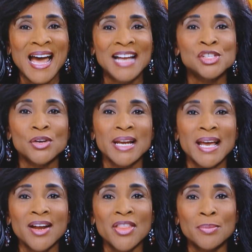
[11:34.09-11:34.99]
And straight
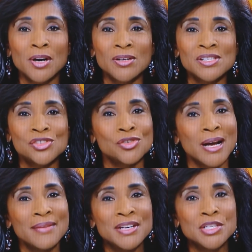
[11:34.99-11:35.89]
ahead on the pulse,
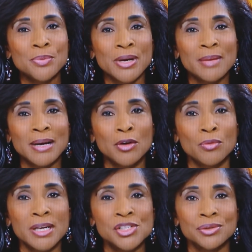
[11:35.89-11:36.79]
striving to bring about
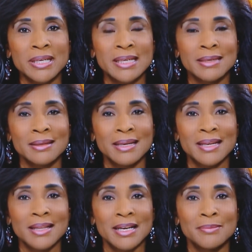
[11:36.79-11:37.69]
racial healing
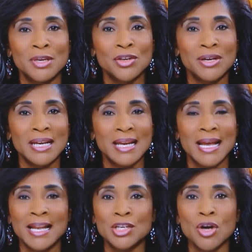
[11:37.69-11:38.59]
in the community
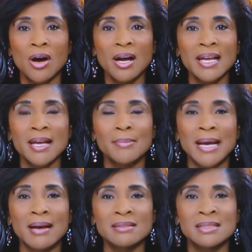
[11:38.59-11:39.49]
and talking
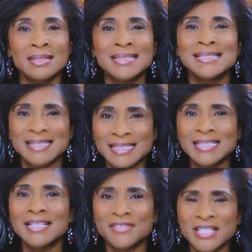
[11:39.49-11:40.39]
about
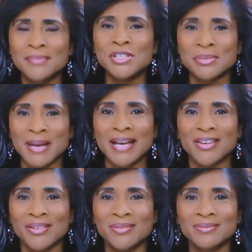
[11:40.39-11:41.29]
sensitive subject
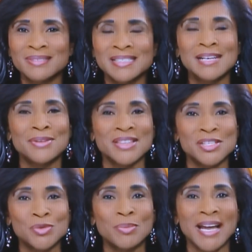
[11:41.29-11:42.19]
matter. Stay with
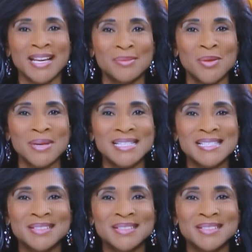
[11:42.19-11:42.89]
us. We're back in a moment.